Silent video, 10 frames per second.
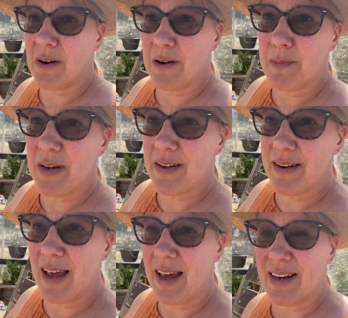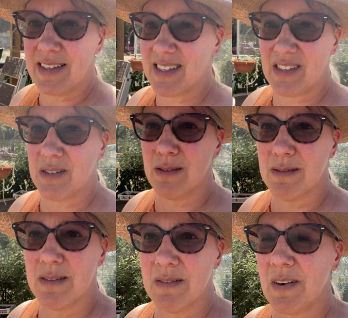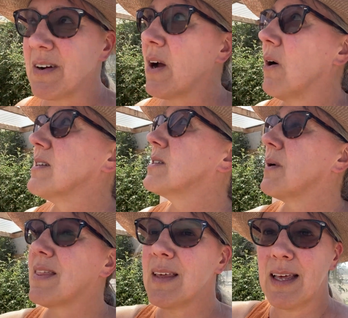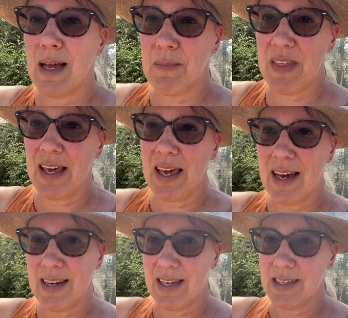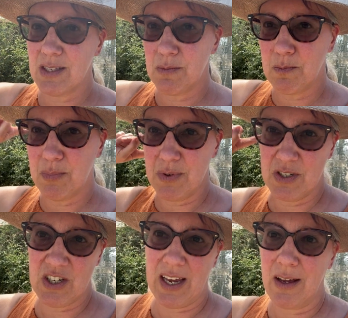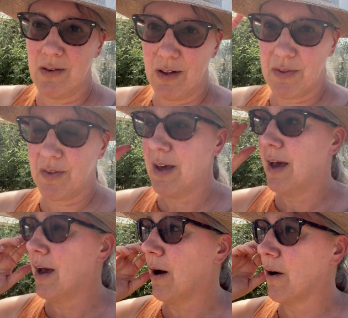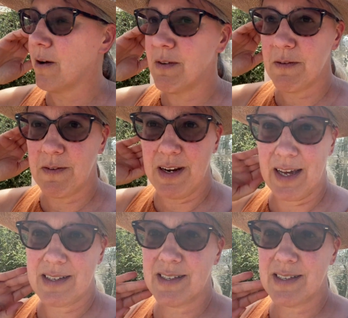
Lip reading: open, and it's still very hot. So I'm thinking I need to put shade cloth over for next